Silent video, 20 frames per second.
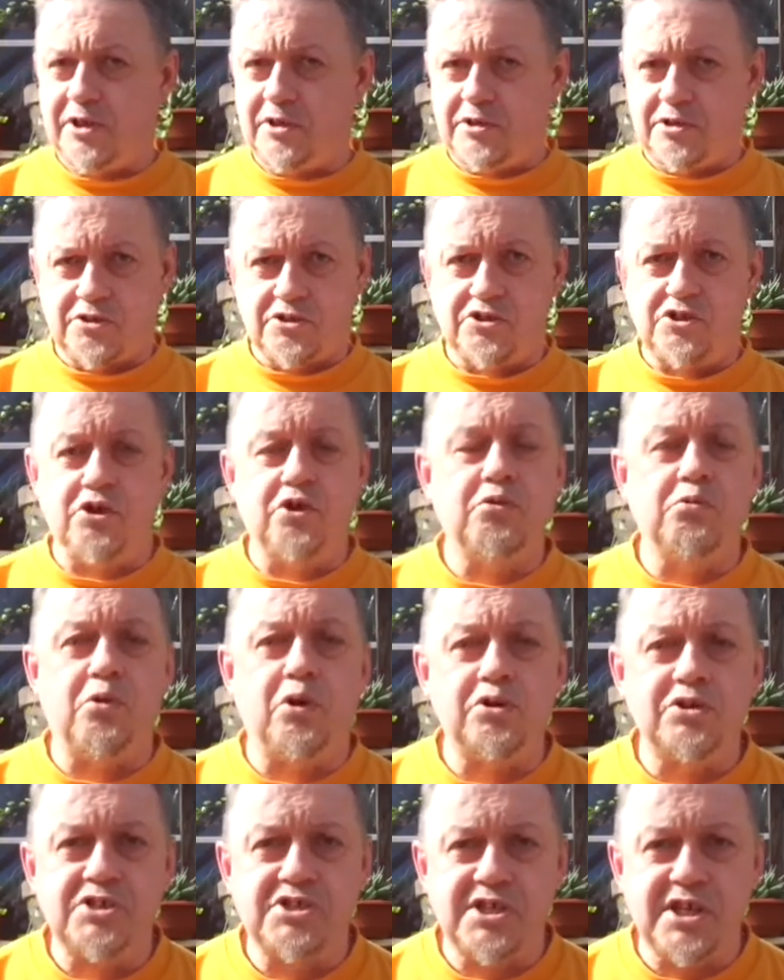So
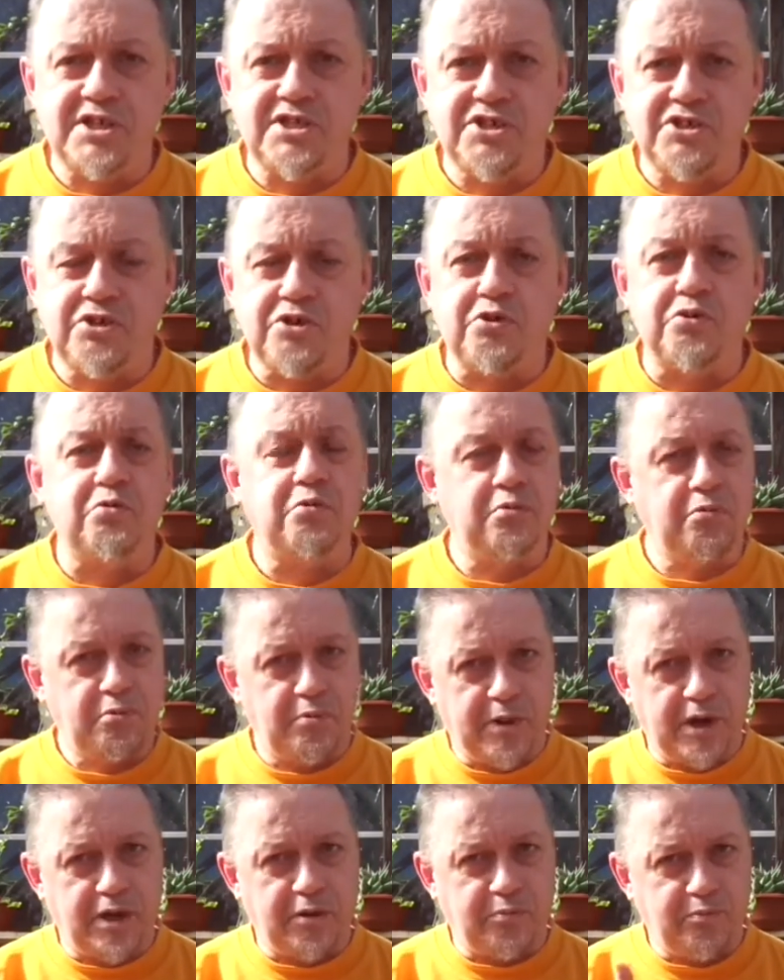what says you?
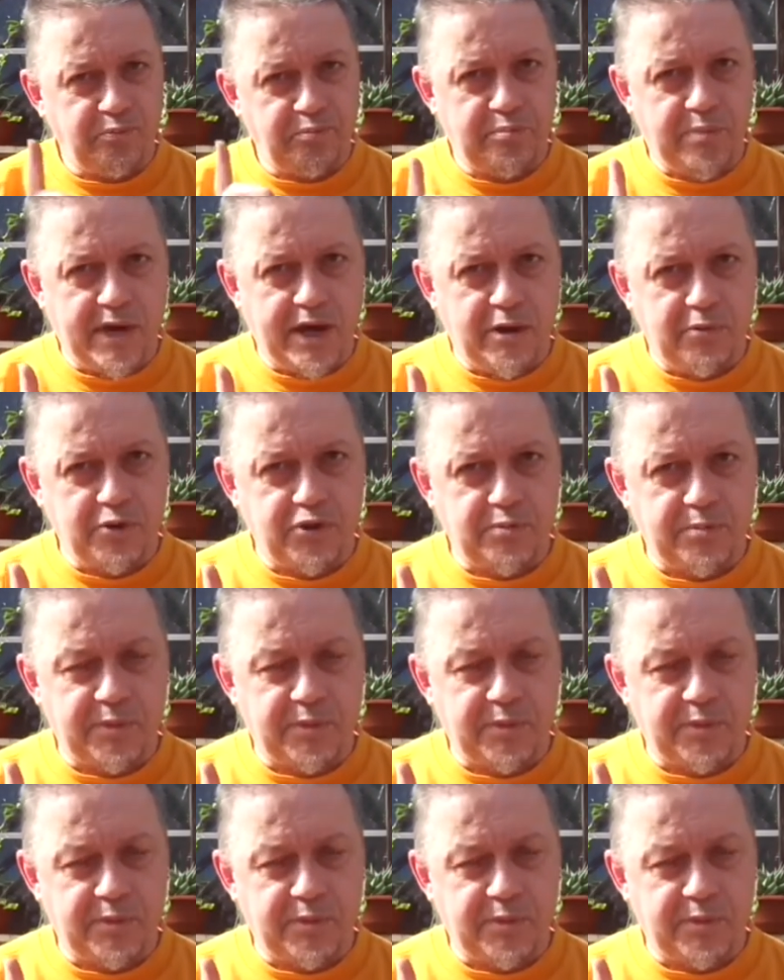Well, bear with me.